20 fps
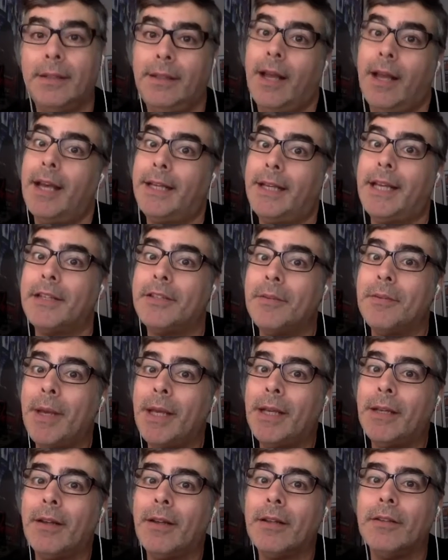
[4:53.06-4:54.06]
I get to
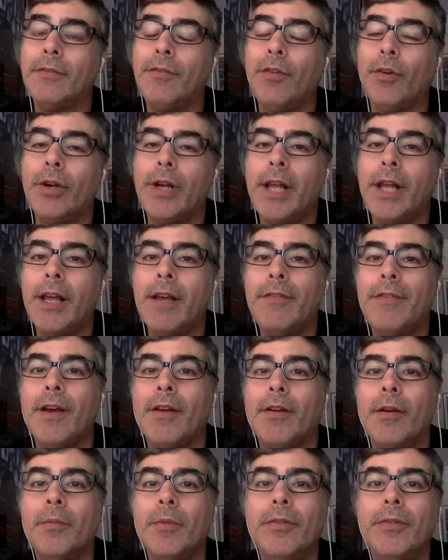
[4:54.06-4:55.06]
make another
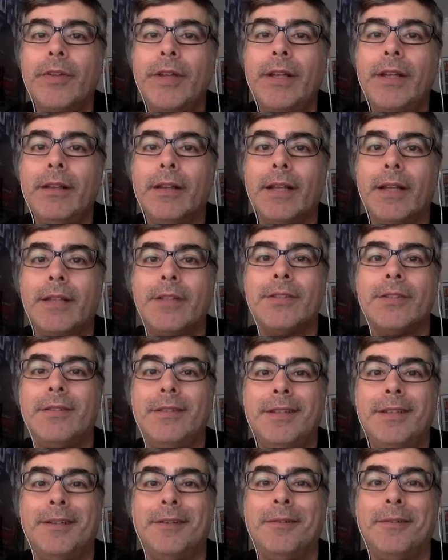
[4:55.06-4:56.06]
4.5-hour movie. Let's,
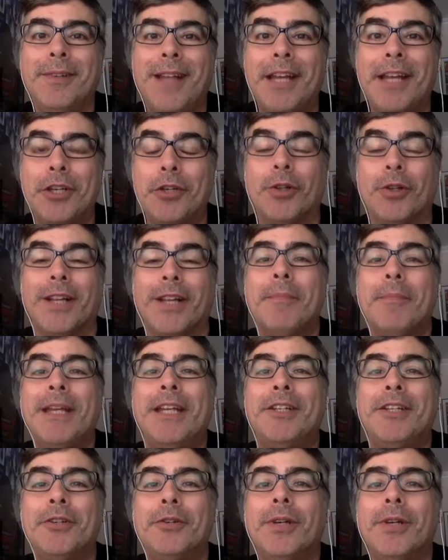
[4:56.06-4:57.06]
and you'll let
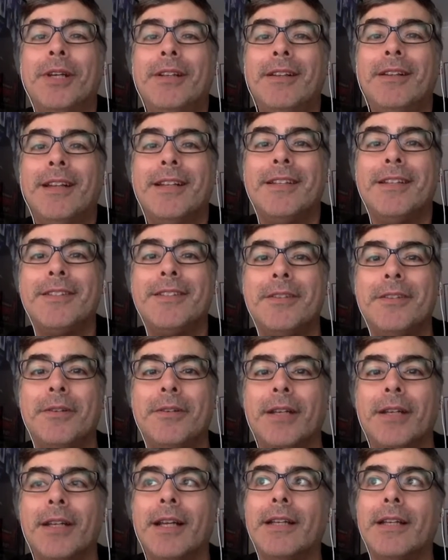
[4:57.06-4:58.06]
me do it. Let's do
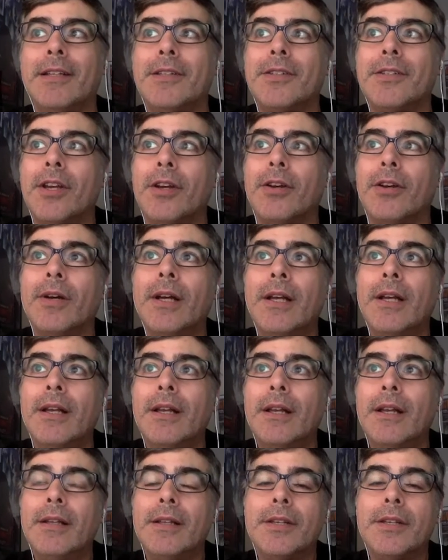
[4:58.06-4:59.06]
it. And so
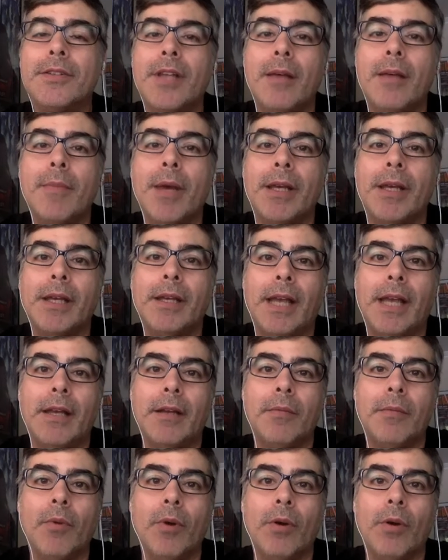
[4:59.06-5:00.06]
this time I could
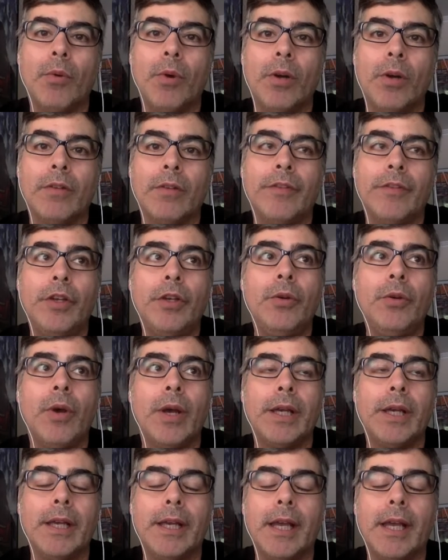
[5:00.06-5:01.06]
get a more world view.
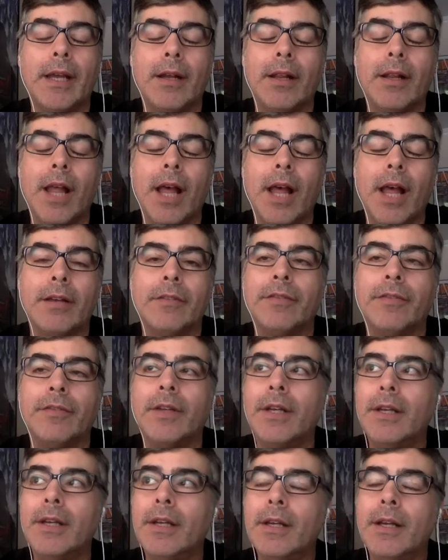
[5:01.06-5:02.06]
I can get a lot of
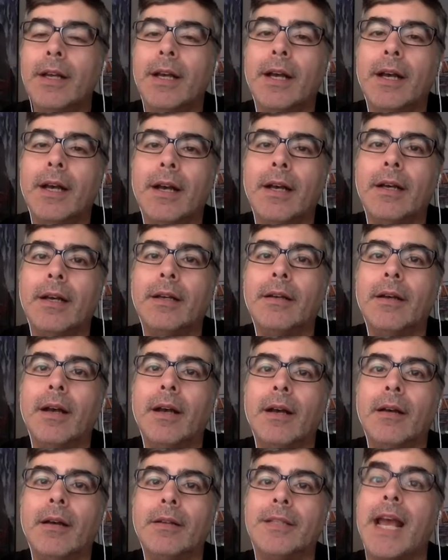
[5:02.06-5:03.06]

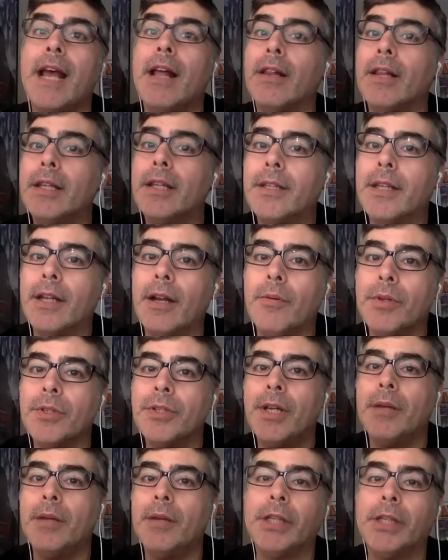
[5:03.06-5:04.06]
talent that I
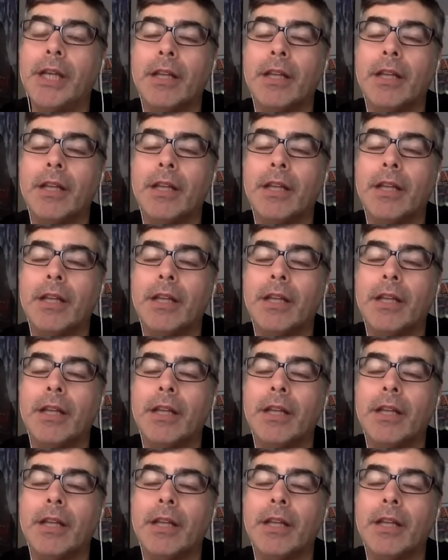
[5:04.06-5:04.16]
wasn't able to